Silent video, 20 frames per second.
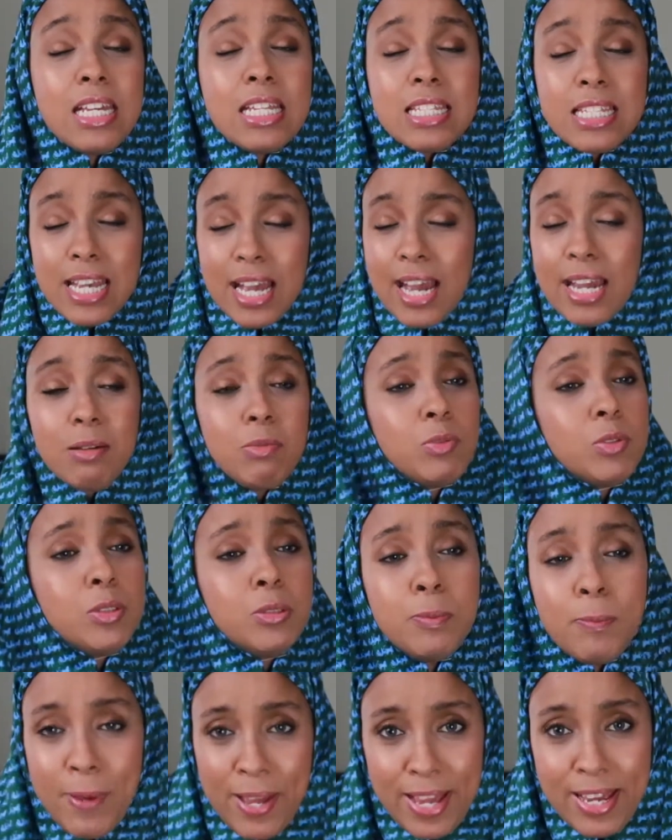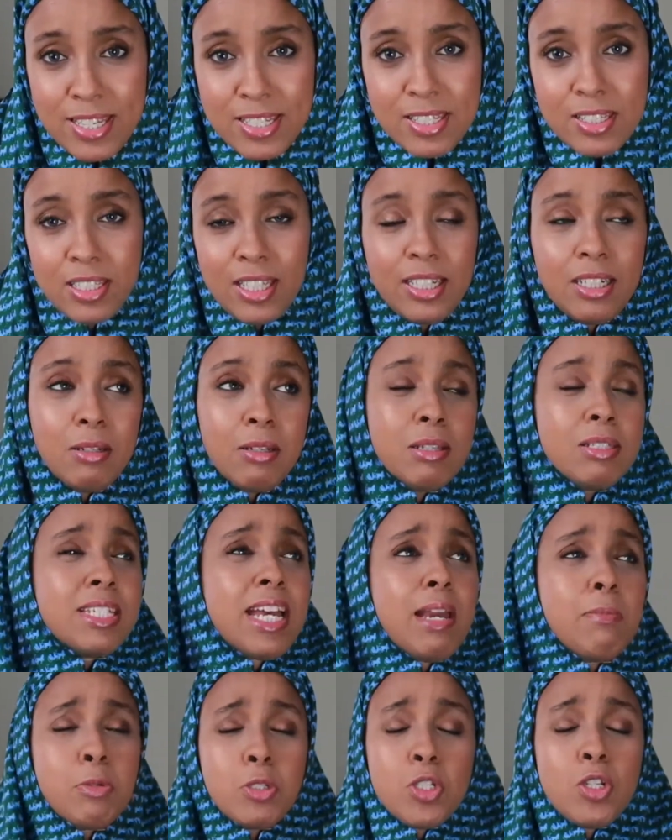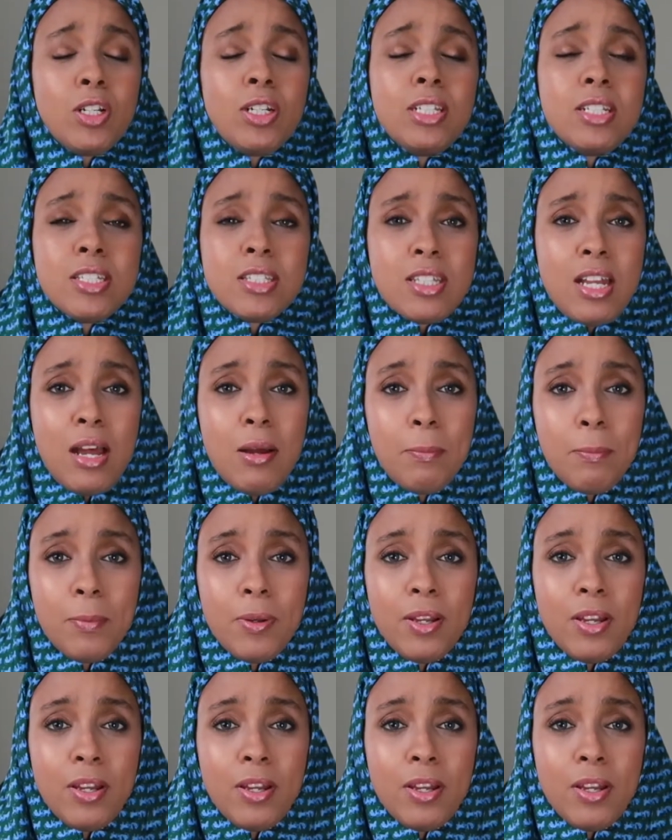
Time will pass. Like, time is not gonna stop.